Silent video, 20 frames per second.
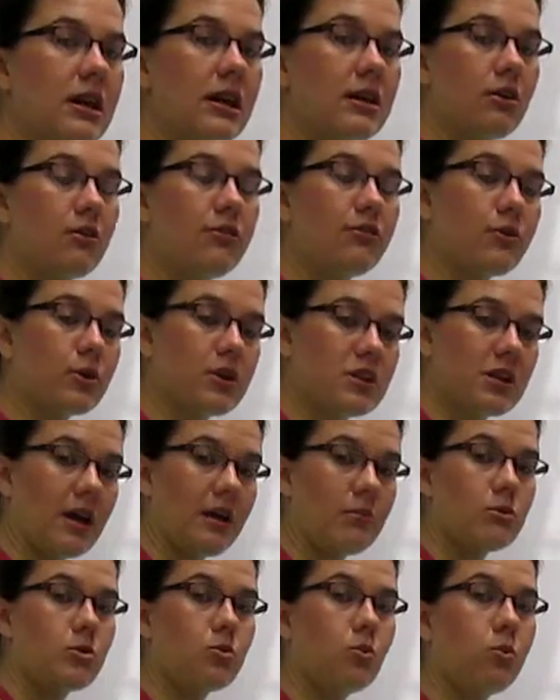I know 4
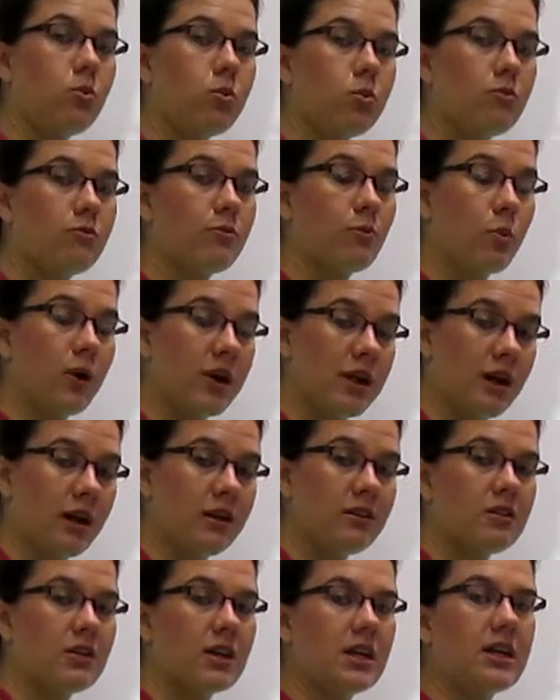times
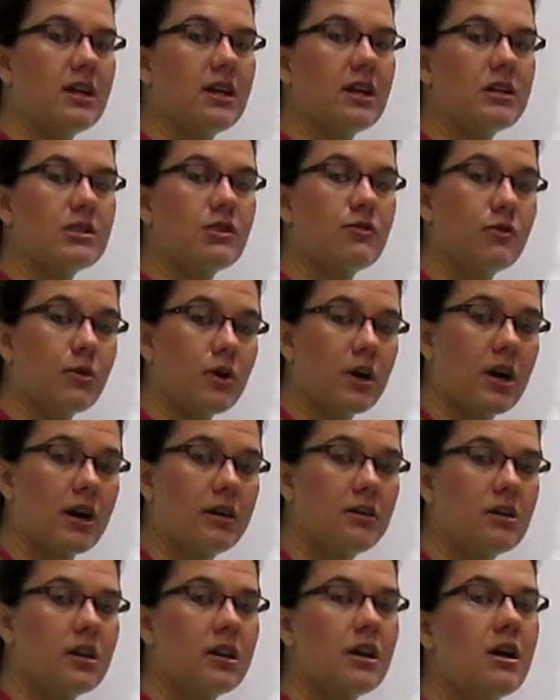100 is
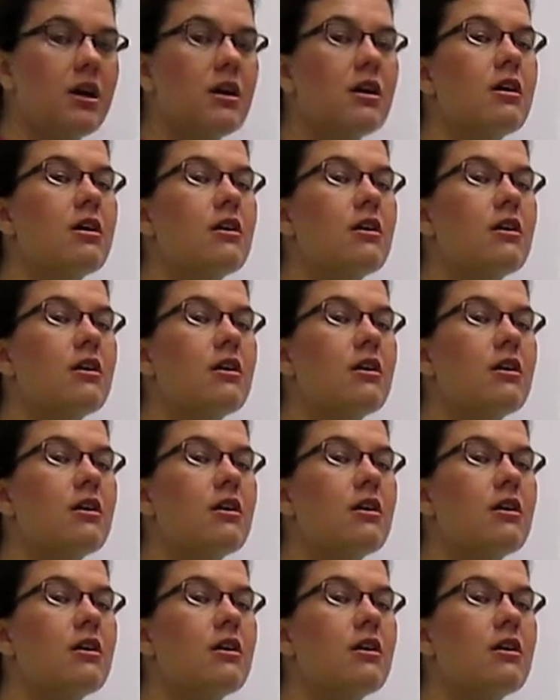400.